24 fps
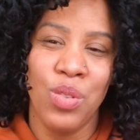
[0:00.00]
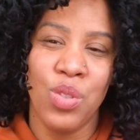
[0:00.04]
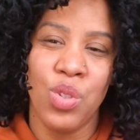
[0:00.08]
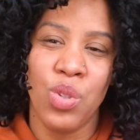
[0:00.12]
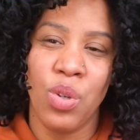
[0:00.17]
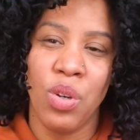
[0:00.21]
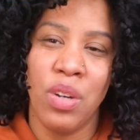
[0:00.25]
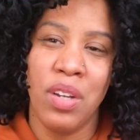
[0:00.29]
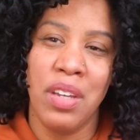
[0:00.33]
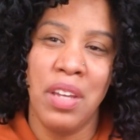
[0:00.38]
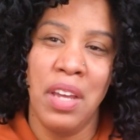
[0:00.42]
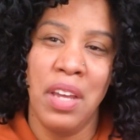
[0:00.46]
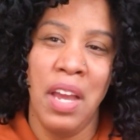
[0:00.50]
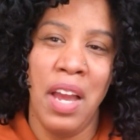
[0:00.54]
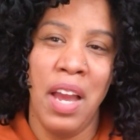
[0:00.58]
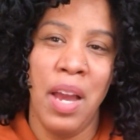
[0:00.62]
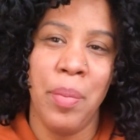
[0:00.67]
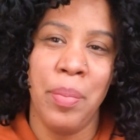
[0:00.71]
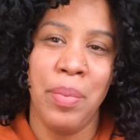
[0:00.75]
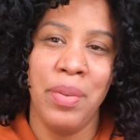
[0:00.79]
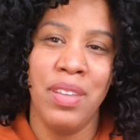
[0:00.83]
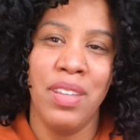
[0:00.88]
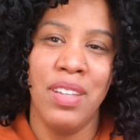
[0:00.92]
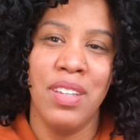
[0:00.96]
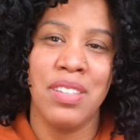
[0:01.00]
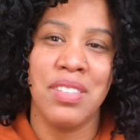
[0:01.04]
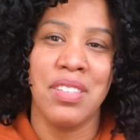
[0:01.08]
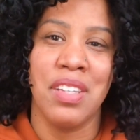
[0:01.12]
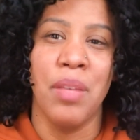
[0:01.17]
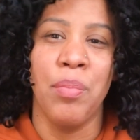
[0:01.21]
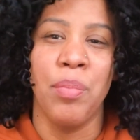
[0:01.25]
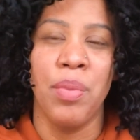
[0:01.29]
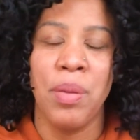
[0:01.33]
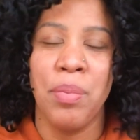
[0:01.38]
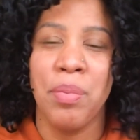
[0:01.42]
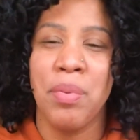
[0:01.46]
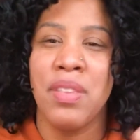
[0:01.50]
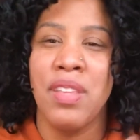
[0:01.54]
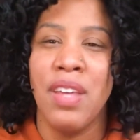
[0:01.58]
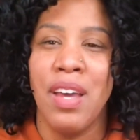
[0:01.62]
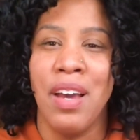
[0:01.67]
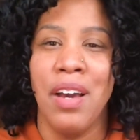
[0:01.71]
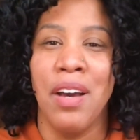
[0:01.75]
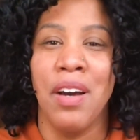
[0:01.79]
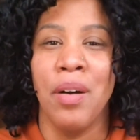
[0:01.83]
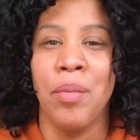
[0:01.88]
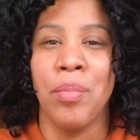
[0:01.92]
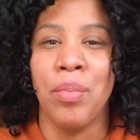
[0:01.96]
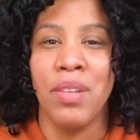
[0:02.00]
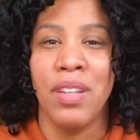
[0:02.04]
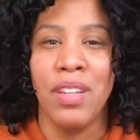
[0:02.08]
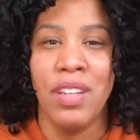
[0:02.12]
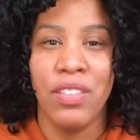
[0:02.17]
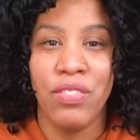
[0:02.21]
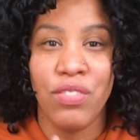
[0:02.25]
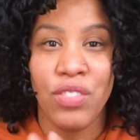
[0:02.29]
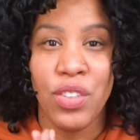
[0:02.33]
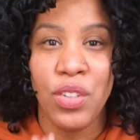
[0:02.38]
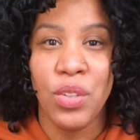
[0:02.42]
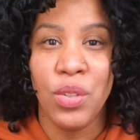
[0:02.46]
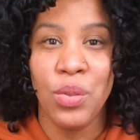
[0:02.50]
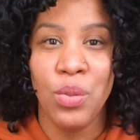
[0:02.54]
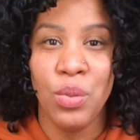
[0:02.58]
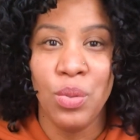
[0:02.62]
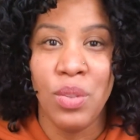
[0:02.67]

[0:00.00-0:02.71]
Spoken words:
joy and happiness and people that uplift you,